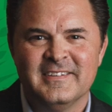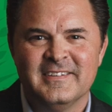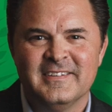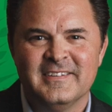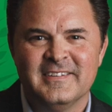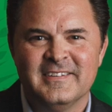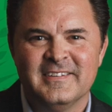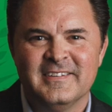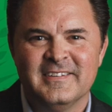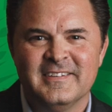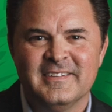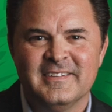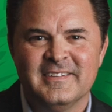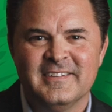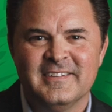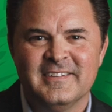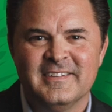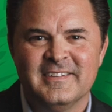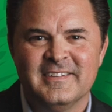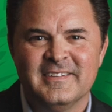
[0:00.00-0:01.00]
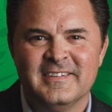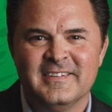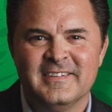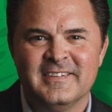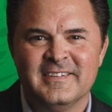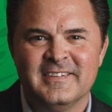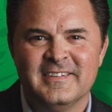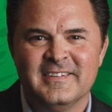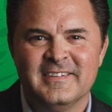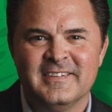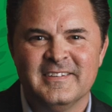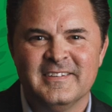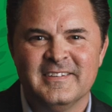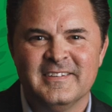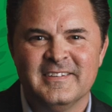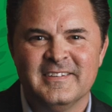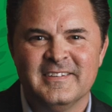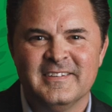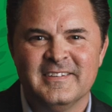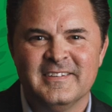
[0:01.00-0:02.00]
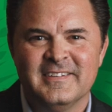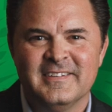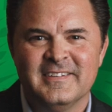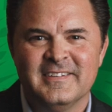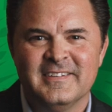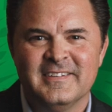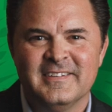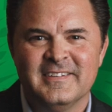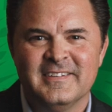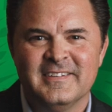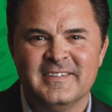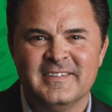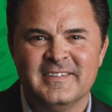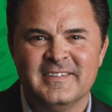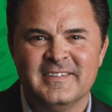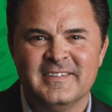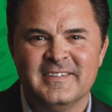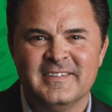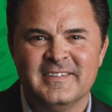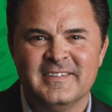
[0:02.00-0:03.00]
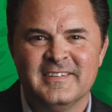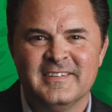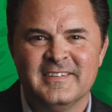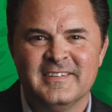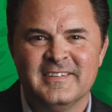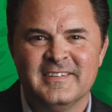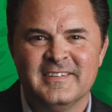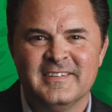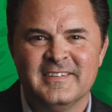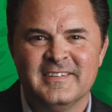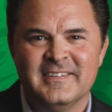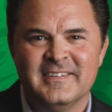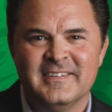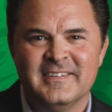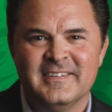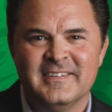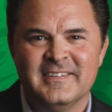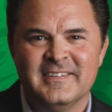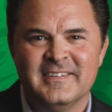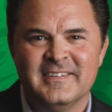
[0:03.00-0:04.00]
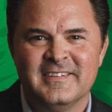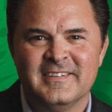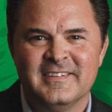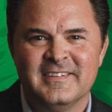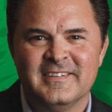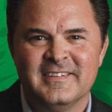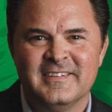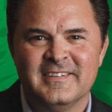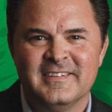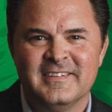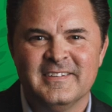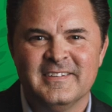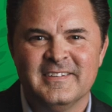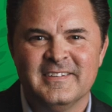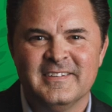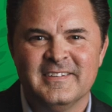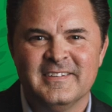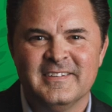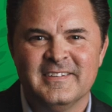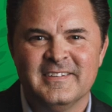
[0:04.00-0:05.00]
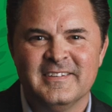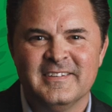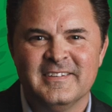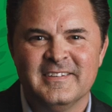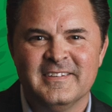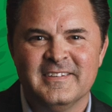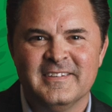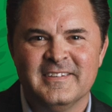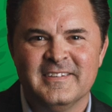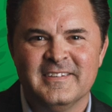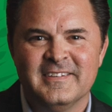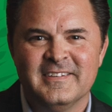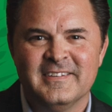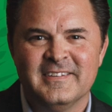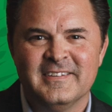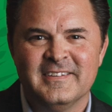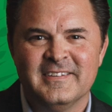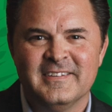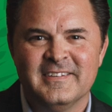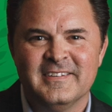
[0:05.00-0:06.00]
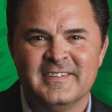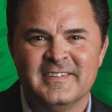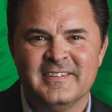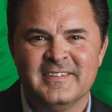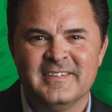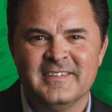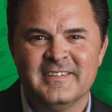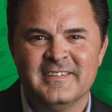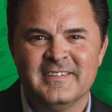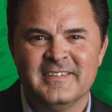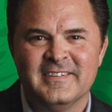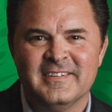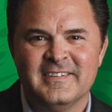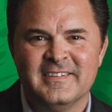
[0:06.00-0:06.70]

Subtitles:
(no lip movement)